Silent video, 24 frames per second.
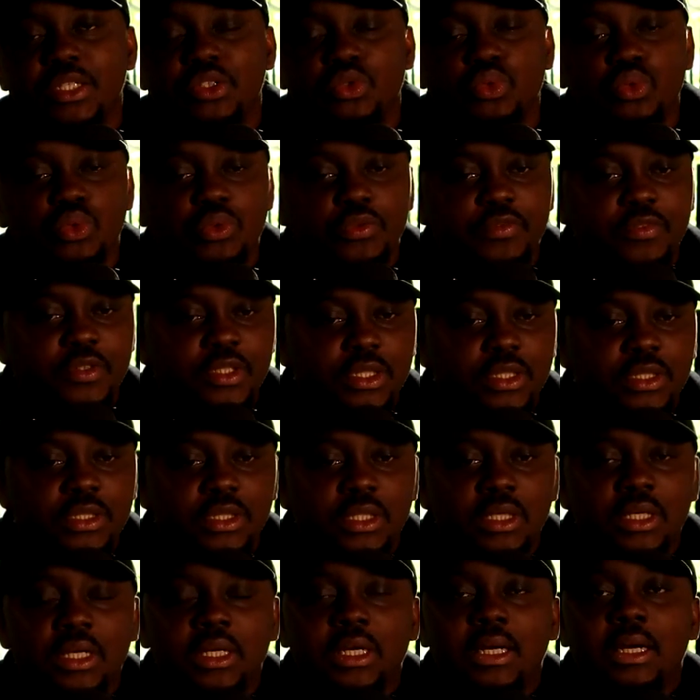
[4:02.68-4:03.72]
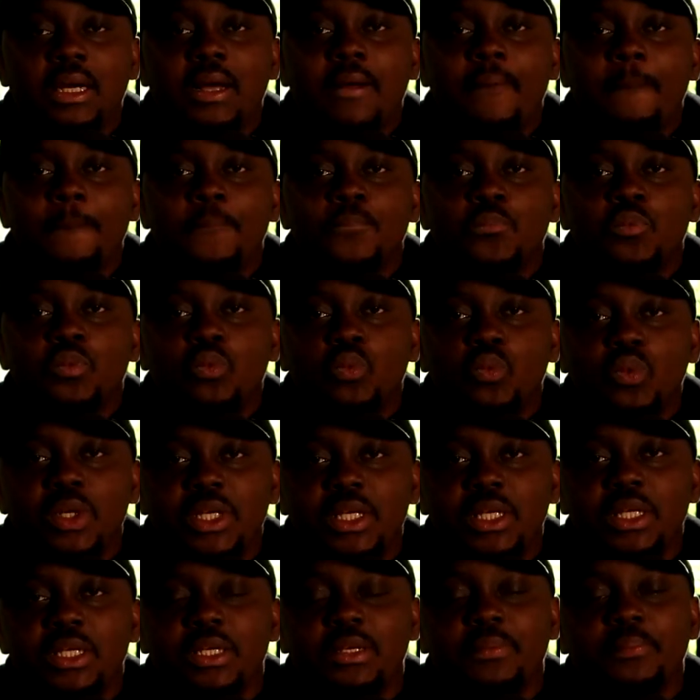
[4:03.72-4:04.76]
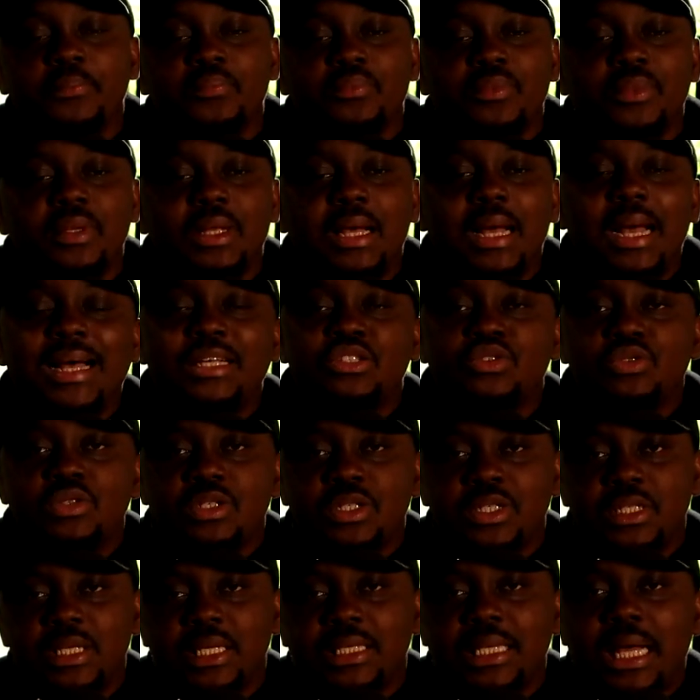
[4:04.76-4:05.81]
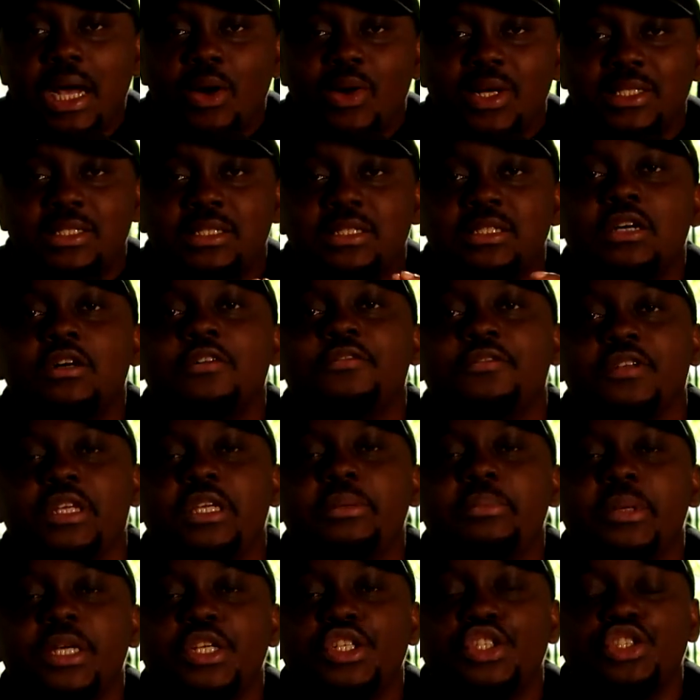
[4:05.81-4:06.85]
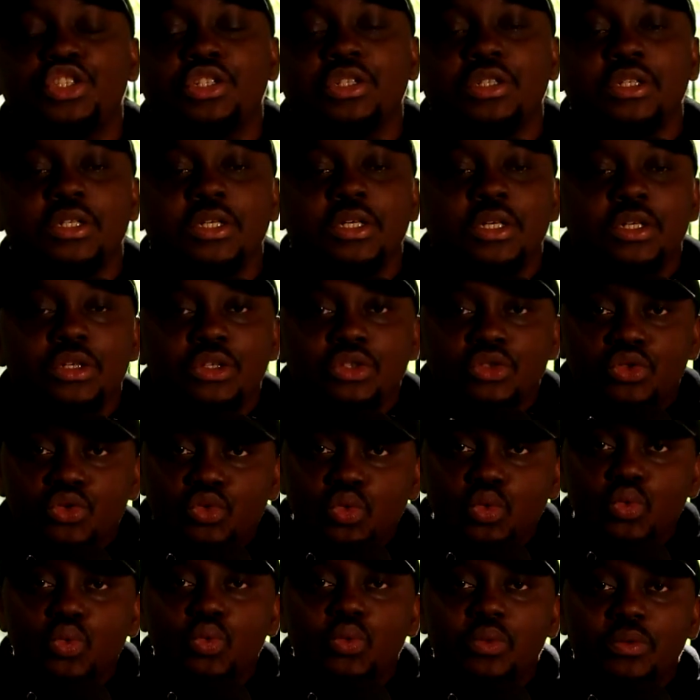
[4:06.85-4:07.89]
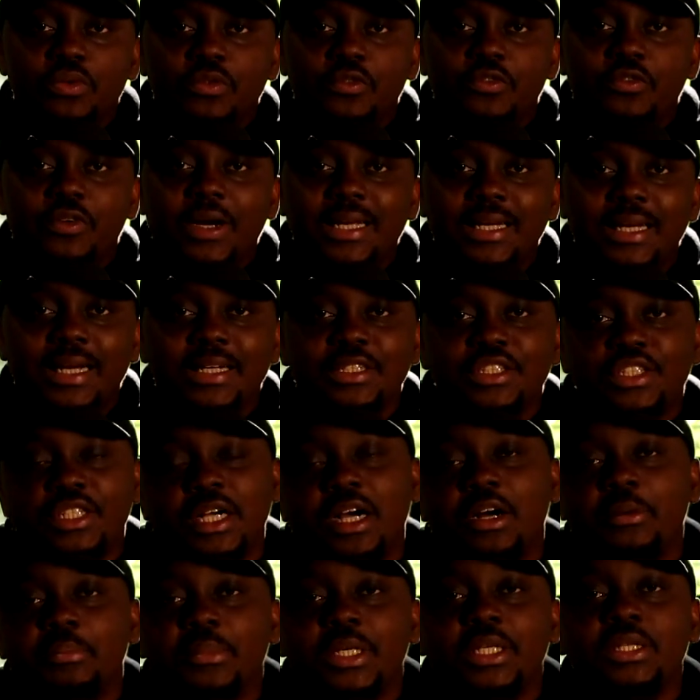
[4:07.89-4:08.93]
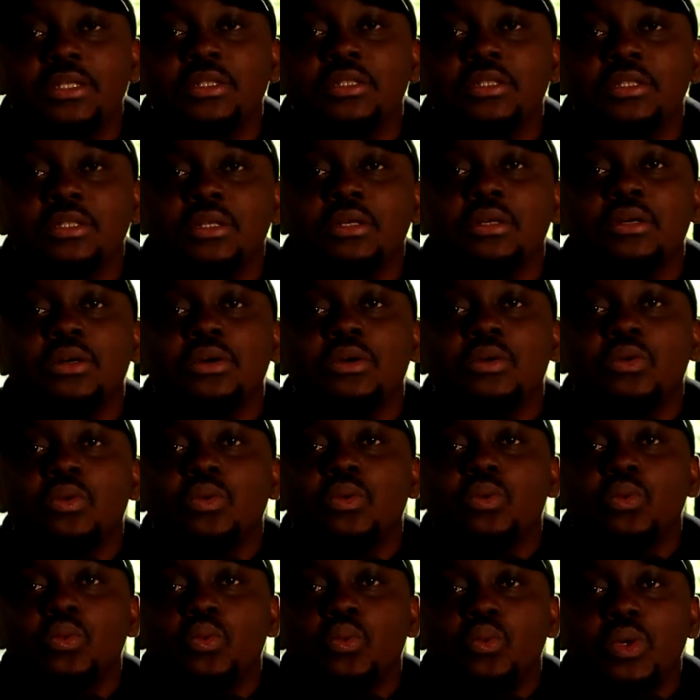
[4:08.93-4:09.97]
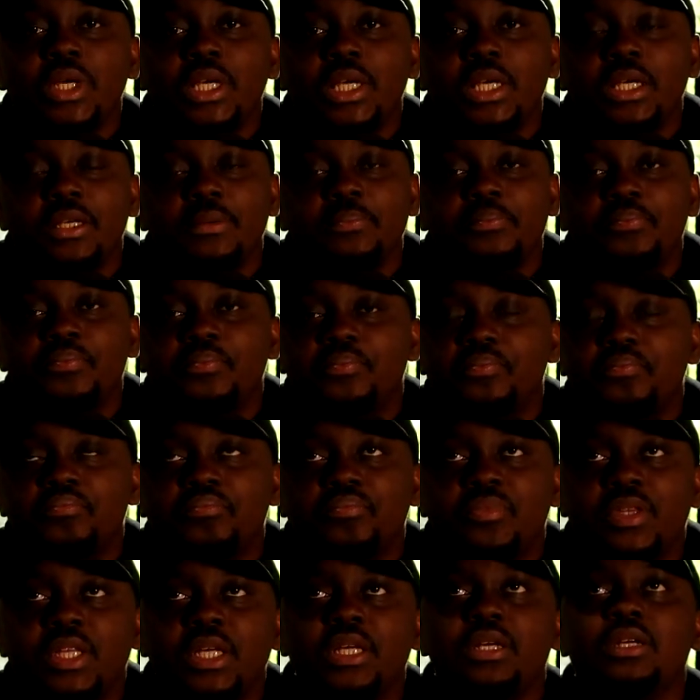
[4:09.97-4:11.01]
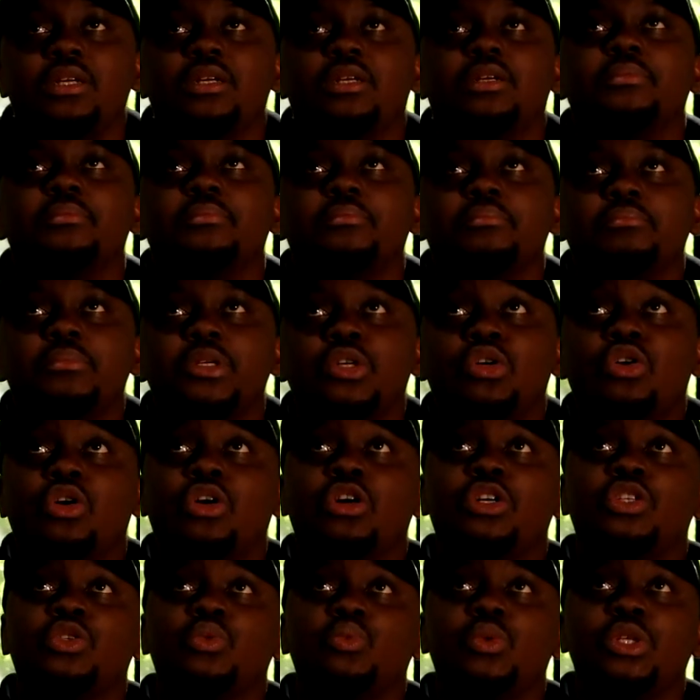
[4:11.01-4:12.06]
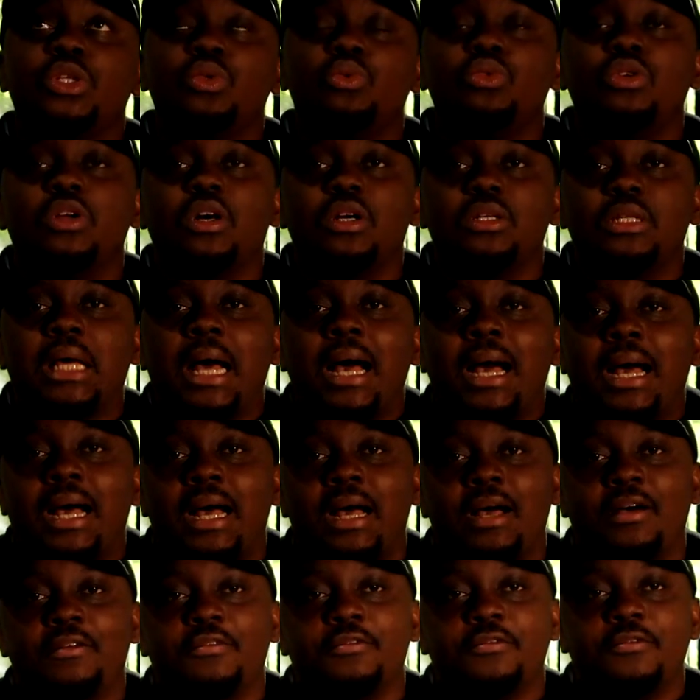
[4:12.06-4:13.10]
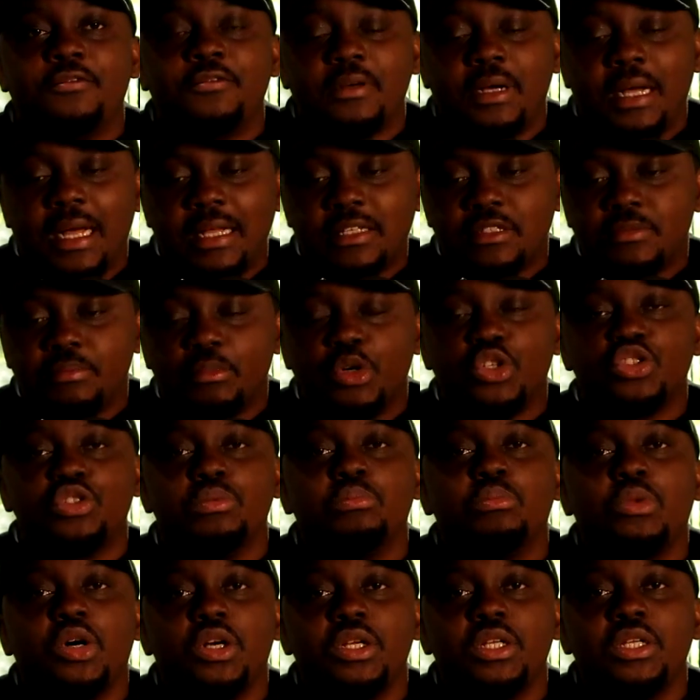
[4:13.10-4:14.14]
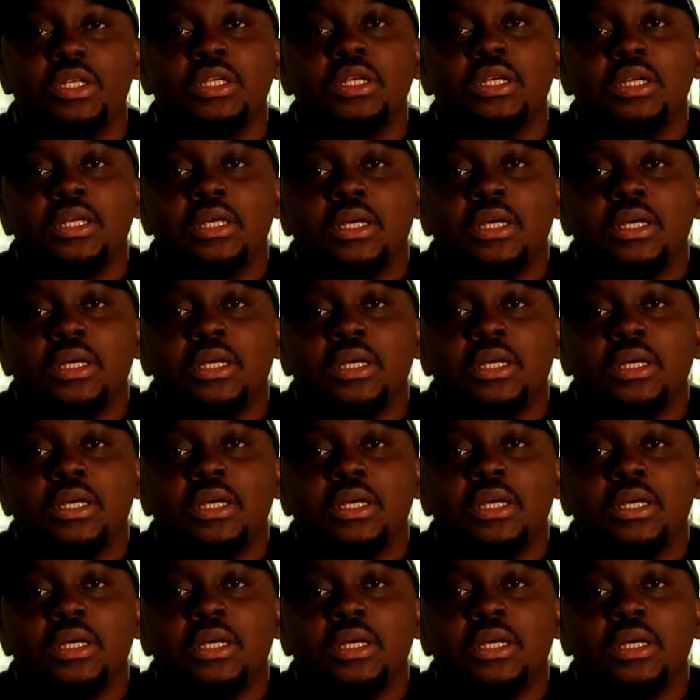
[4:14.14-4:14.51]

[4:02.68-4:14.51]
school fees, we associate our self-image to financial means. We think because we do not have as much money